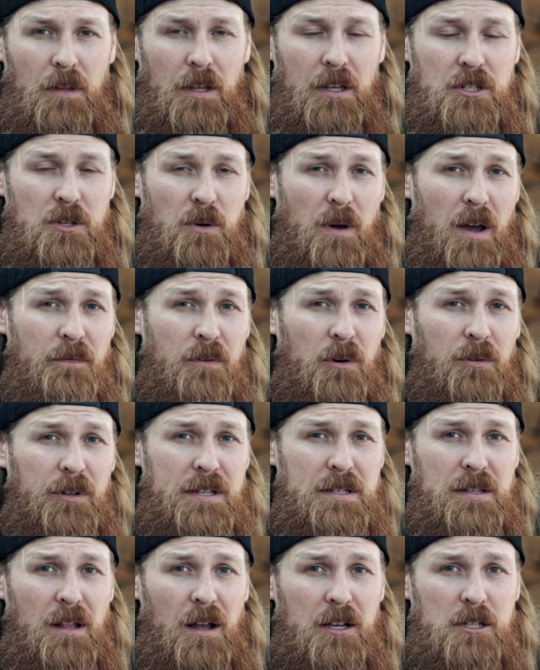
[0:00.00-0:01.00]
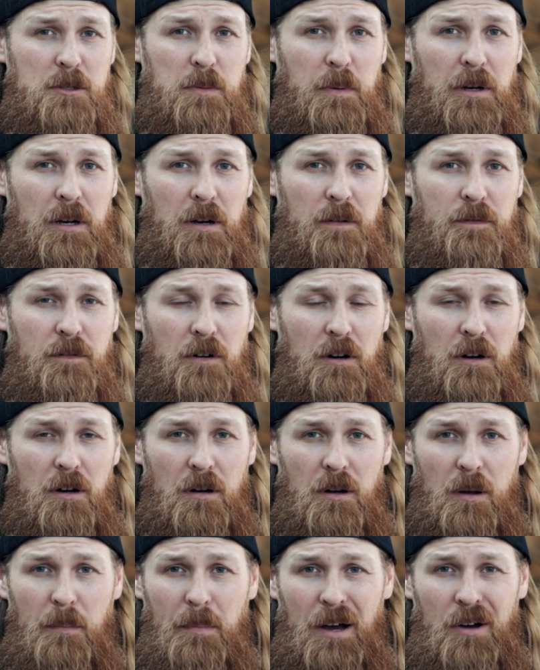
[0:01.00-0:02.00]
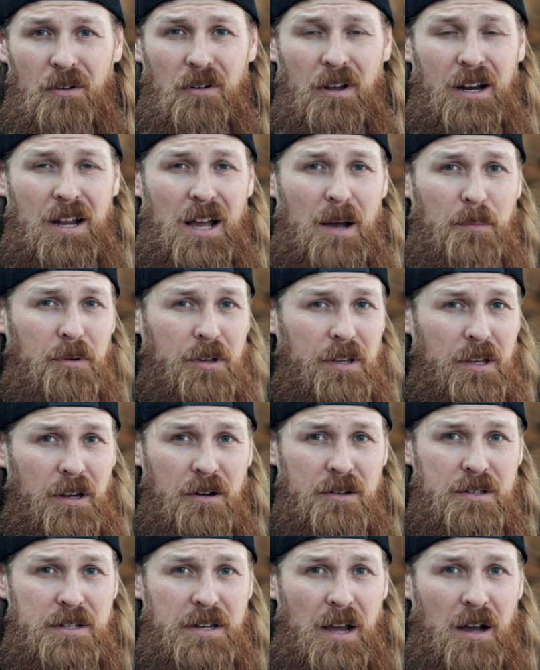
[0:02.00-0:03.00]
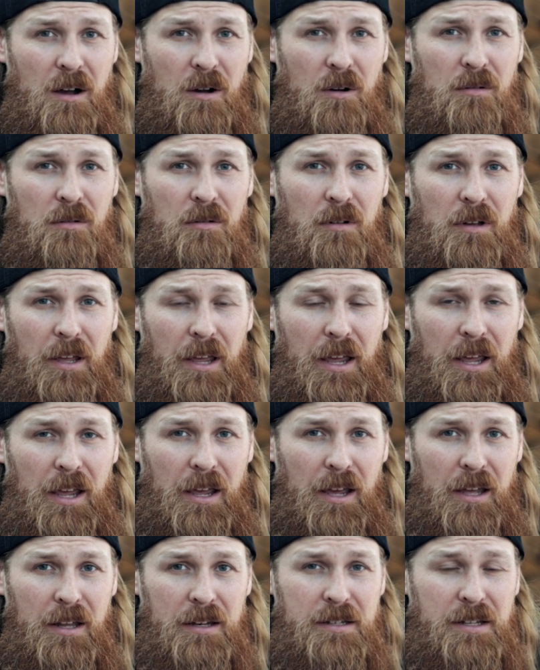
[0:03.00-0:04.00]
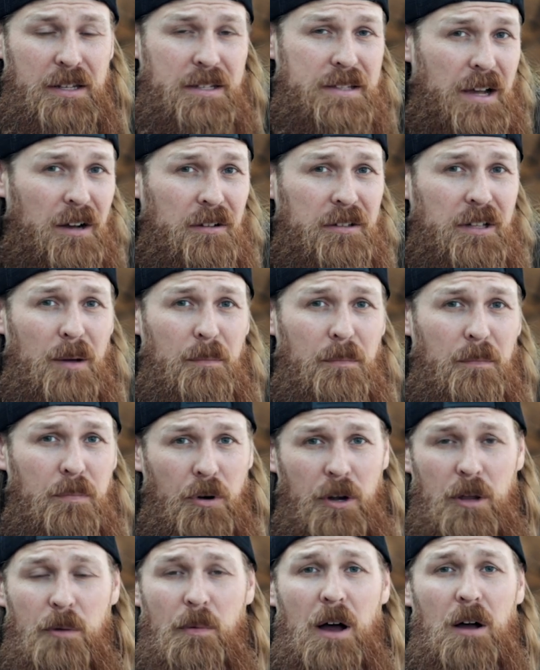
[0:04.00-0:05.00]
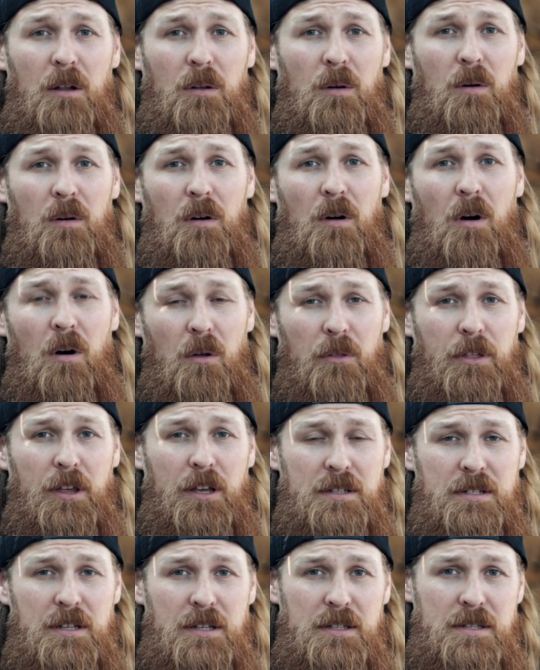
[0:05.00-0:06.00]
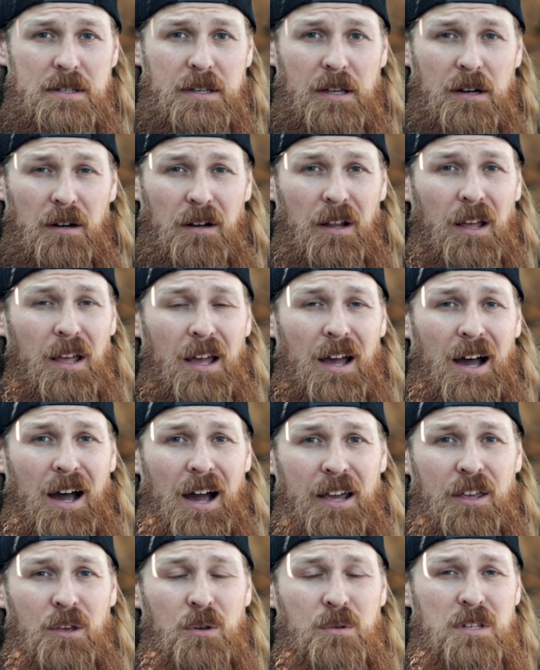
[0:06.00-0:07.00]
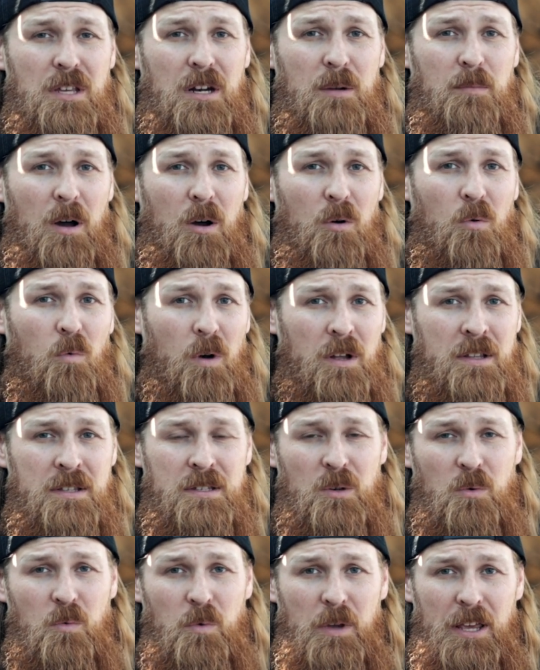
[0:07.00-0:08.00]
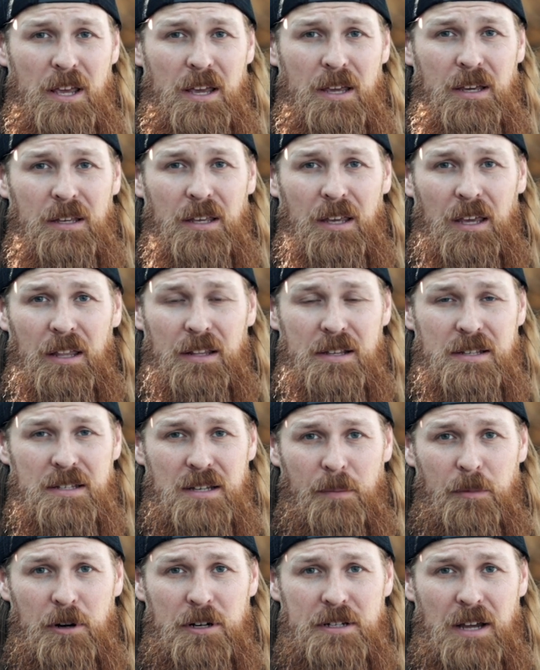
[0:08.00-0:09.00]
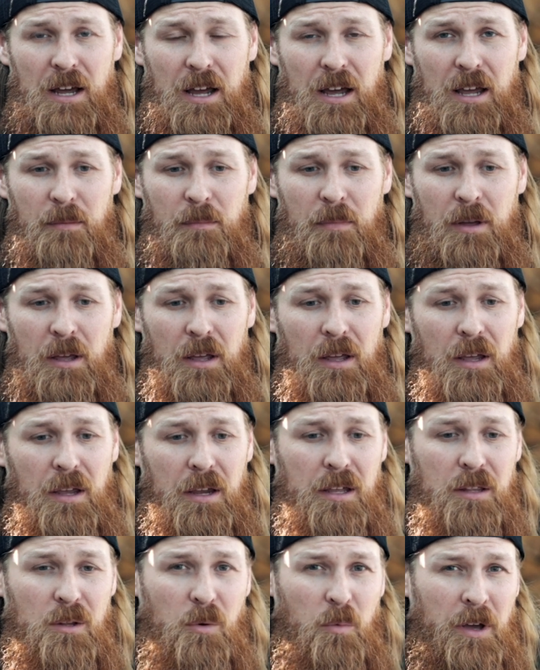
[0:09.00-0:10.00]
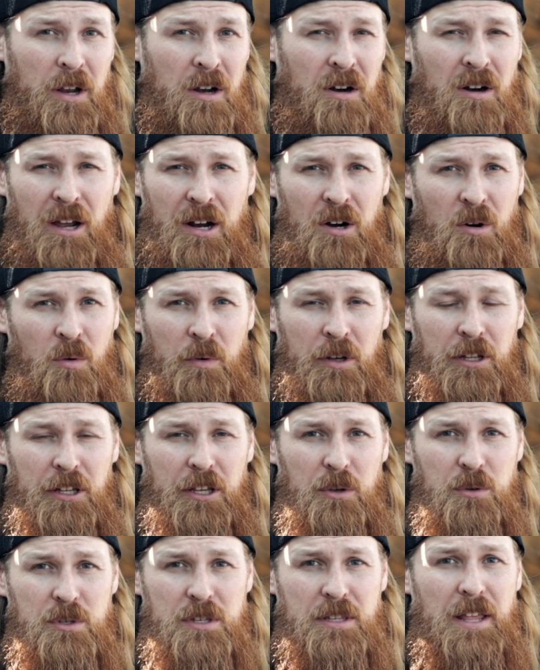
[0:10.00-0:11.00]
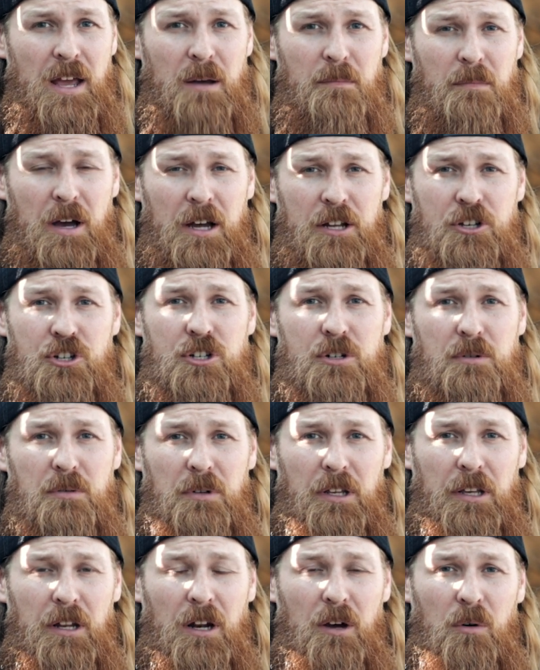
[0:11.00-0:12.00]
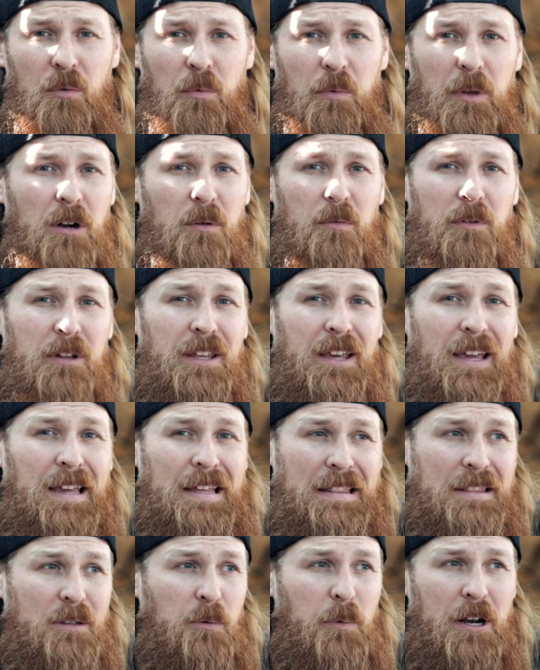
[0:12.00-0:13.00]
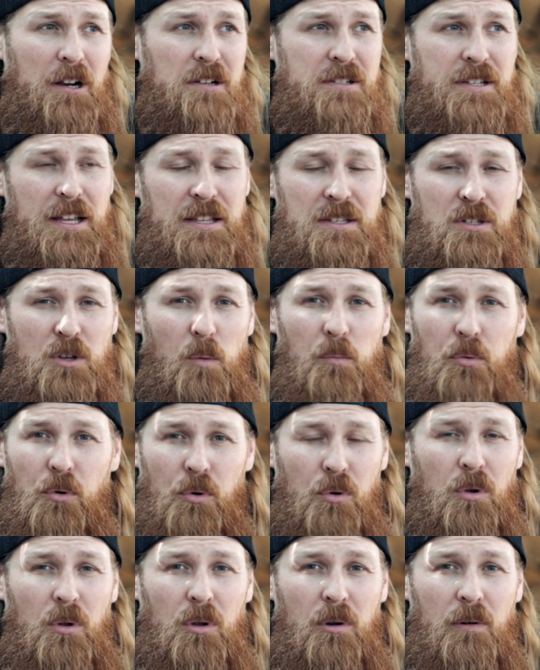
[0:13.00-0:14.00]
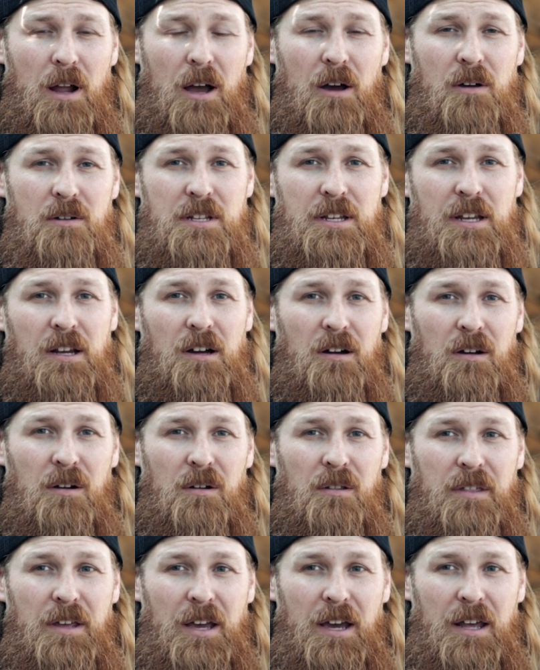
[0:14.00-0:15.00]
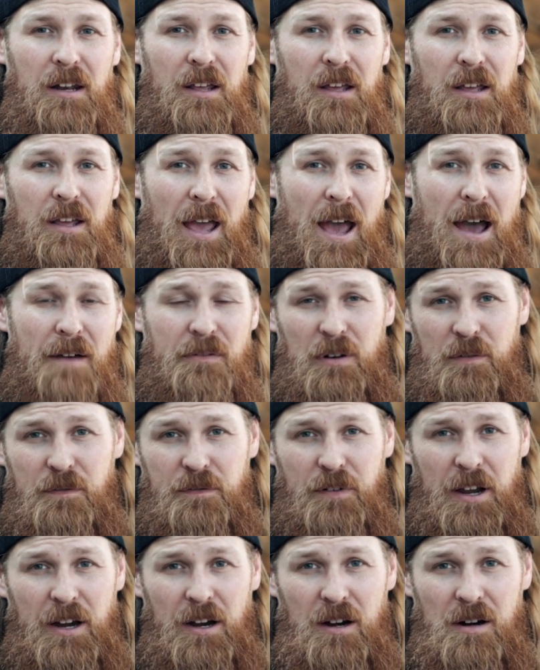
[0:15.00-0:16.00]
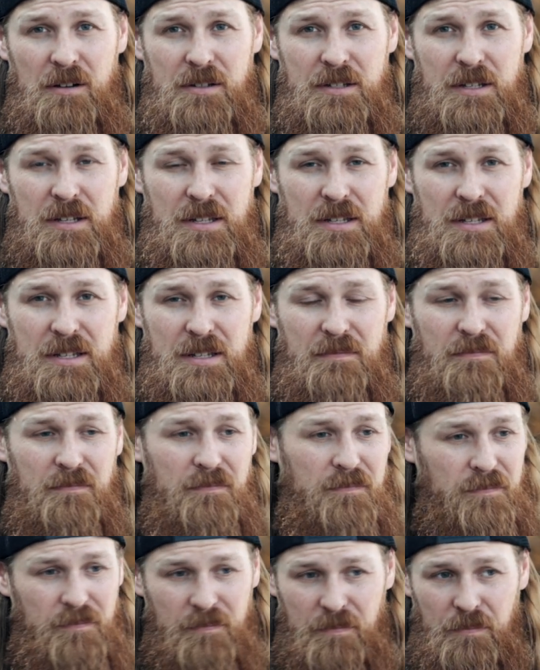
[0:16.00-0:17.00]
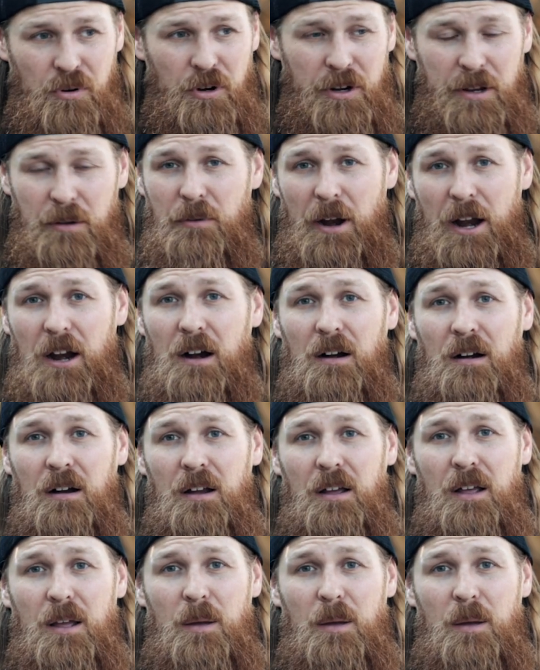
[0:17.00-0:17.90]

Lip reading: So I've owned this log splitter for about a couple years now, and it's held up pretty well, all things considered. I use it about once a week in the summertime. In the winter, I don't really use it that much. You know, the winters get so brutal around here that having fires is pretty rare.